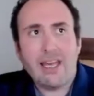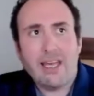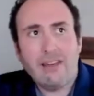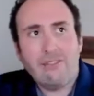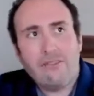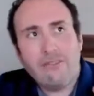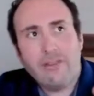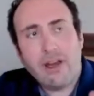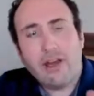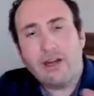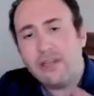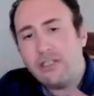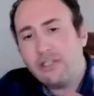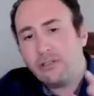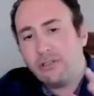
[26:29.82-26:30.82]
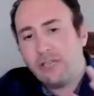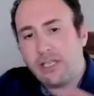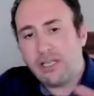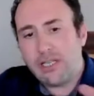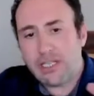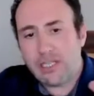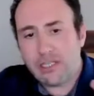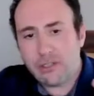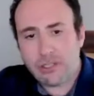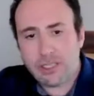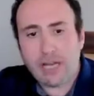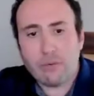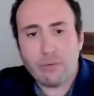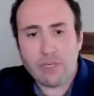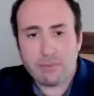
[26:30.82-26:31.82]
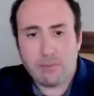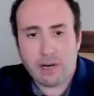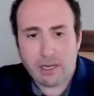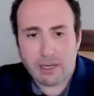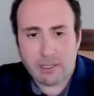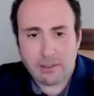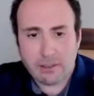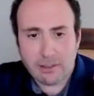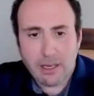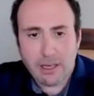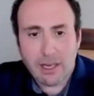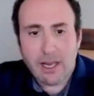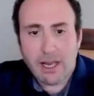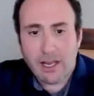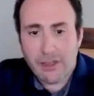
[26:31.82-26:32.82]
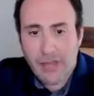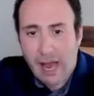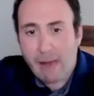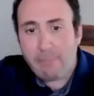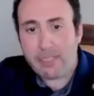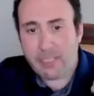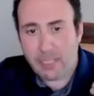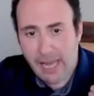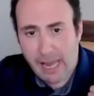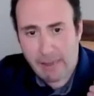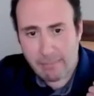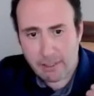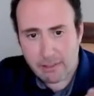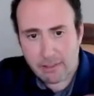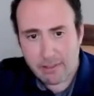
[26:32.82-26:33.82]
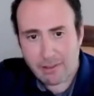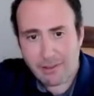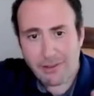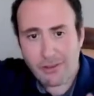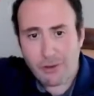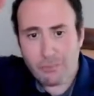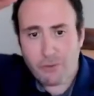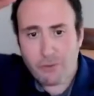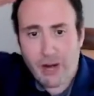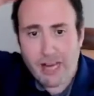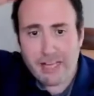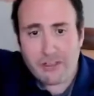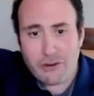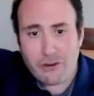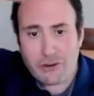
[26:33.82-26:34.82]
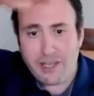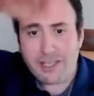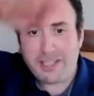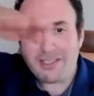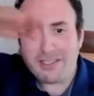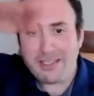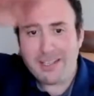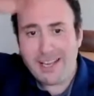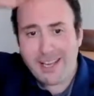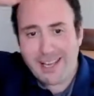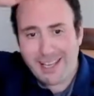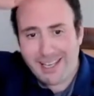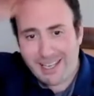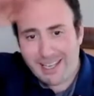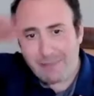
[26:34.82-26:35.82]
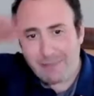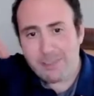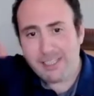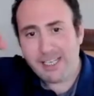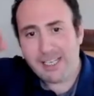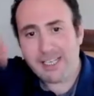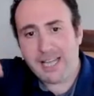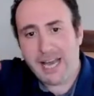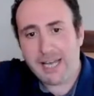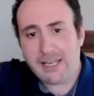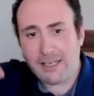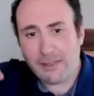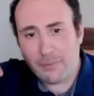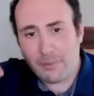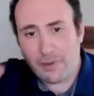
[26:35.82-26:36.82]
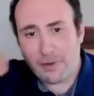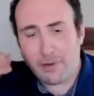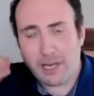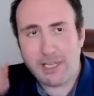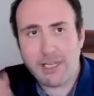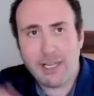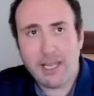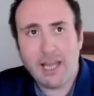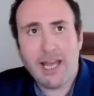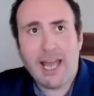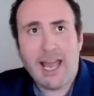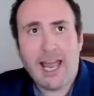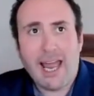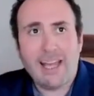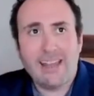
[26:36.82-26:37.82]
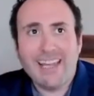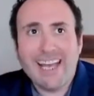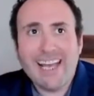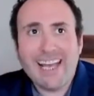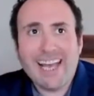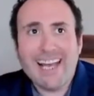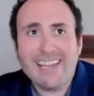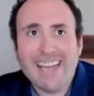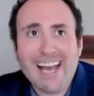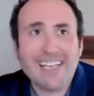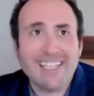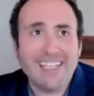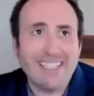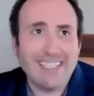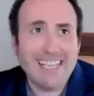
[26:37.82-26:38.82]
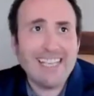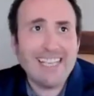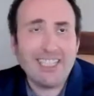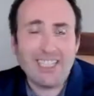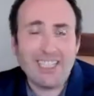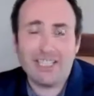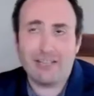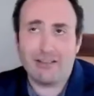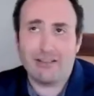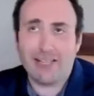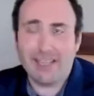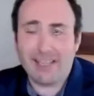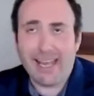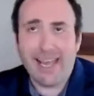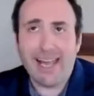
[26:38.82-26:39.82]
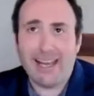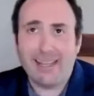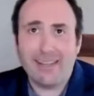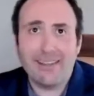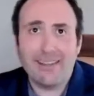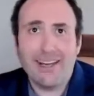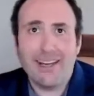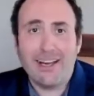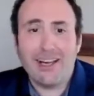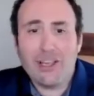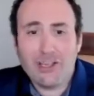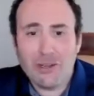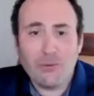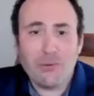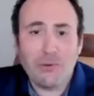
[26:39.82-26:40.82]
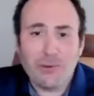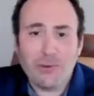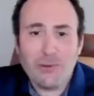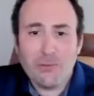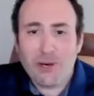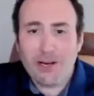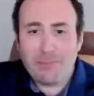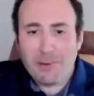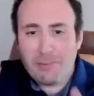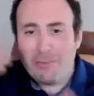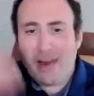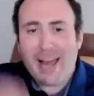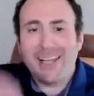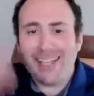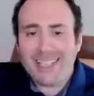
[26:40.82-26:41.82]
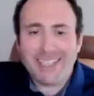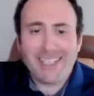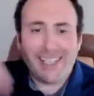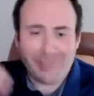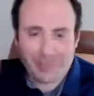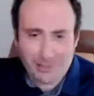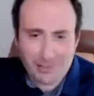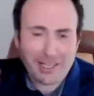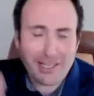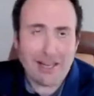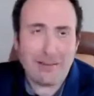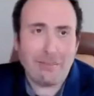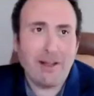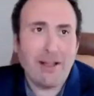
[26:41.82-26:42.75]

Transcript: if we are entering in this, into sideways markets, the opposite happens. The price to earnings keeps declining right? And they and actually they teach you at the end, you you want to be buying and selling all the time.